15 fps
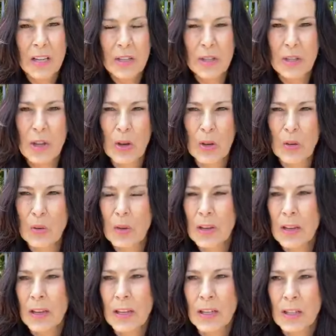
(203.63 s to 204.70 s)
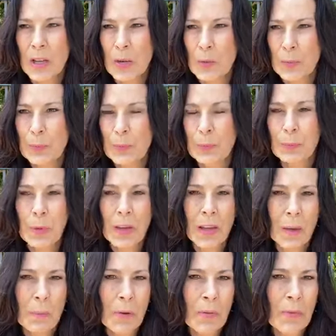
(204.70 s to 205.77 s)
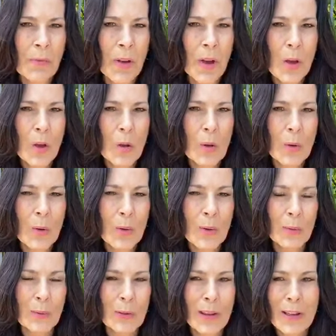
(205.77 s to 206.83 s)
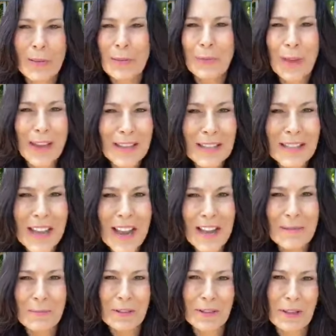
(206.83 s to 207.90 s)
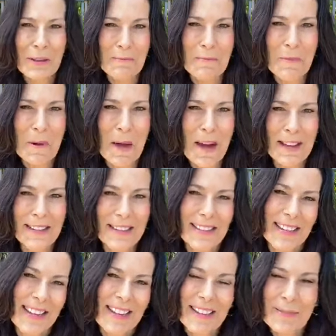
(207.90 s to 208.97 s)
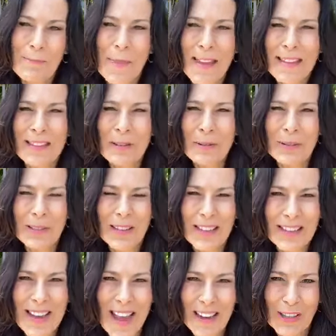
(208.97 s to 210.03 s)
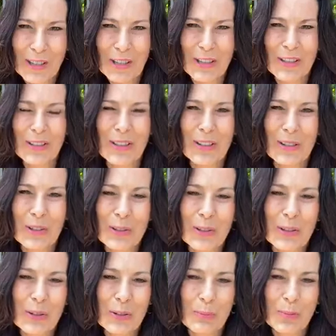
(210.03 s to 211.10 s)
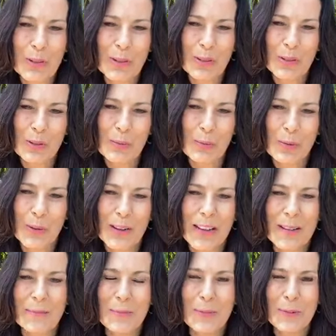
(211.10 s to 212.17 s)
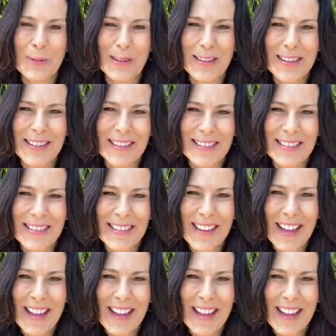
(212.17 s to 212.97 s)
So, you know, pick up a phone, FaceTime someone, make those connections. They're super, super important.